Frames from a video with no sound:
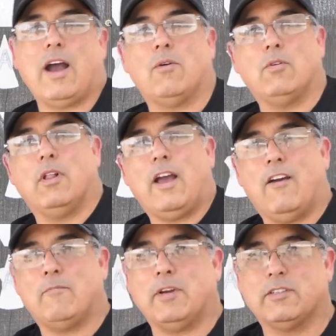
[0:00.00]
I will
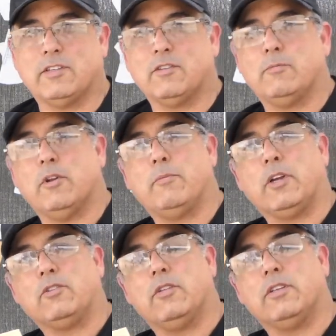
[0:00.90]
have my sister put a
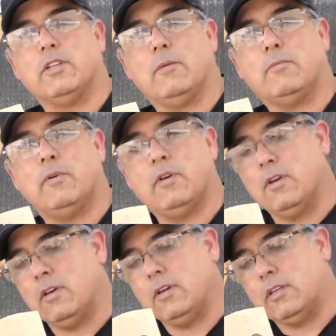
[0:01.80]
picture of this up.
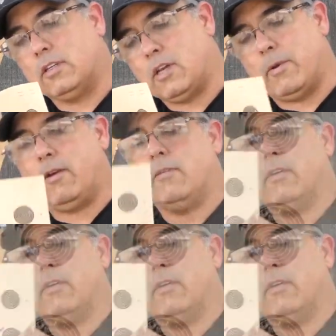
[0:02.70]
Come here,